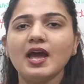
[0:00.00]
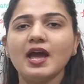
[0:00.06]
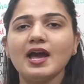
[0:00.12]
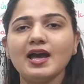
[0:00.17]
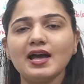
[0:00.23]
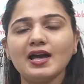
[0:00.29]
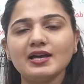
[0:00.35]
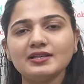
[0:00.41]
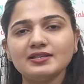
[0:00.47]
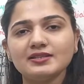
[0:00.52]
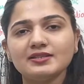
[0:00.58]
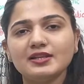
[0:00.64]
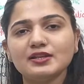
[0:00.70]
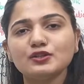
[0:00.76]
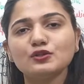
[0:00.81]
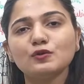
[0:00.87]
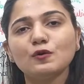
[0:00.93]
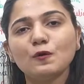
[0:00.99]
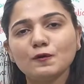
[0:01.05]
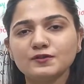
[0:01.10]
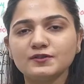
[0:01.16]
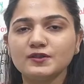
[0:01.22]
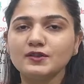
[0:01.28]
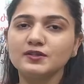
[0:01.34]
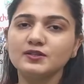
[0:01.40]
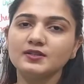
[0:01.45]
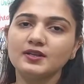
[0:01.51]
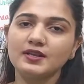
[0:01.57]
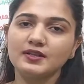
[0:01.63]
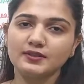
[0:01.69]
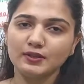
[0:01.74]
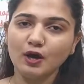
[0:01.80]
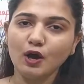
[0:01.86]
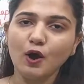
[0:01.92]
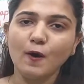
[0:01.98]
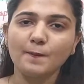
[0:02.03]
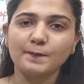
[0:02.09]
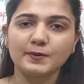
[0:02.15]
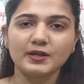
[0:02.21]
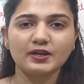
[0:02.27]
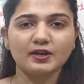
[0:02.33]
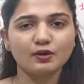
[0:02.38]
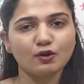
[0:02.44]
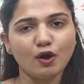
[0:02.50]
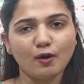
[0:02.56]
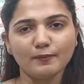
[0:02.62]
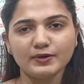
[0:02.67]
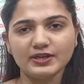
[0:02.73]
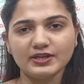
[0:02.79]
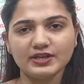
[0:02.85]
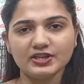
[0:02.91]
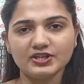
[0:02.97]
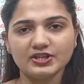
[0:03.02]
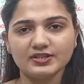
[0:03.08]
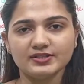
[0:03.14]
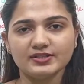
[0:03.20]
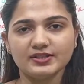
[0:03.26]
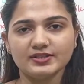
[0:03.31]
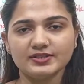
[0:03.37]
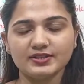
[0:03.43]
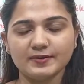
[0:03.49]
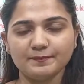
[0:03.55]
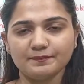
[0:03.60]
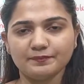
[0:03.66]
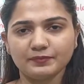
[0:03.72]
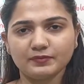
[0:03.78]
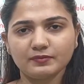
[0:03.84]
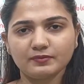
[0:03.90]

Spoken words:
as the sources in the optical communication system.